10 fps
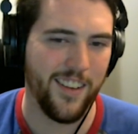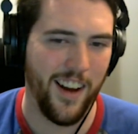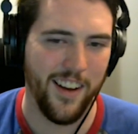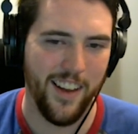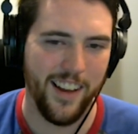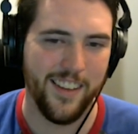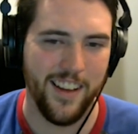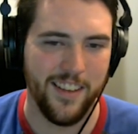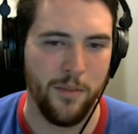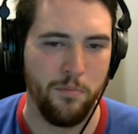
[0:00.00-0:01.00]
I kind of like
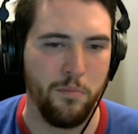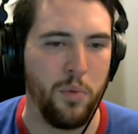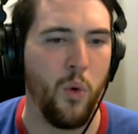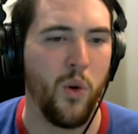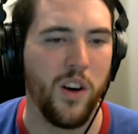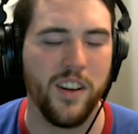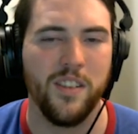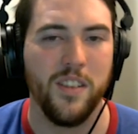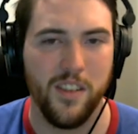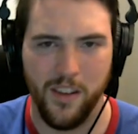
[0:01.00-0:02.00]
that the
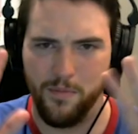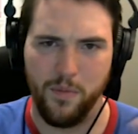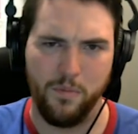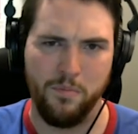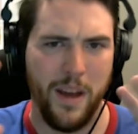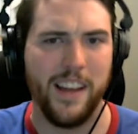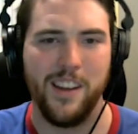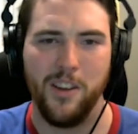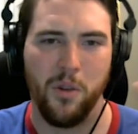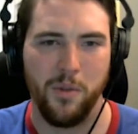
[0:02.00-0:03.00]
board, the
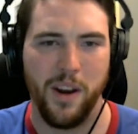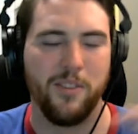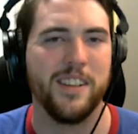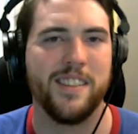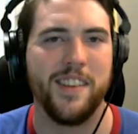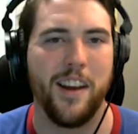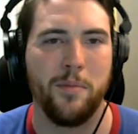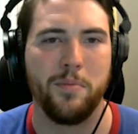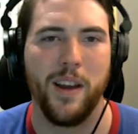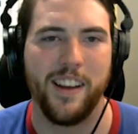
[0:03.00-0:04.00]
menu or whatever, is set
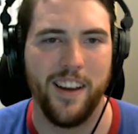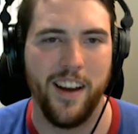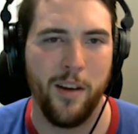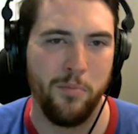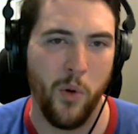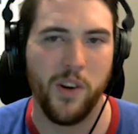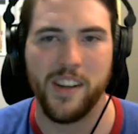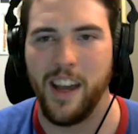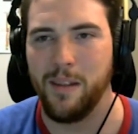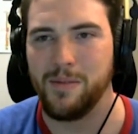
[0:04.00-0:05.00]
up like a
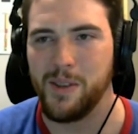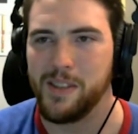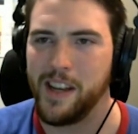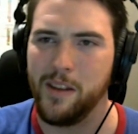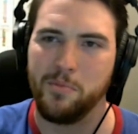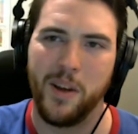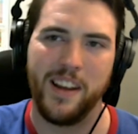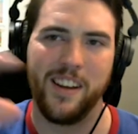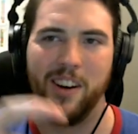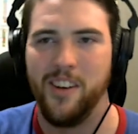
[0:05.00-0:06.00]
board game. So it's kind of
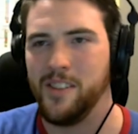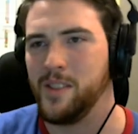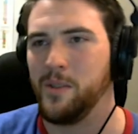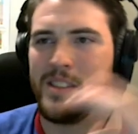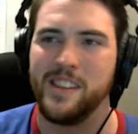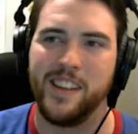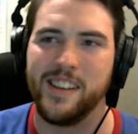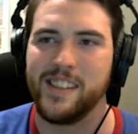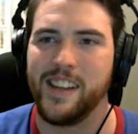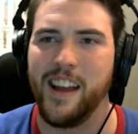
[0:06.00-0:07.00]
blending all sorts of
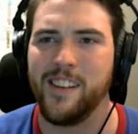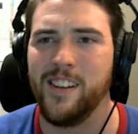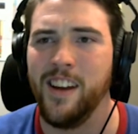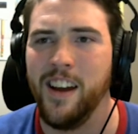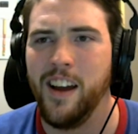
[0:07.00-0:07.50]
things together.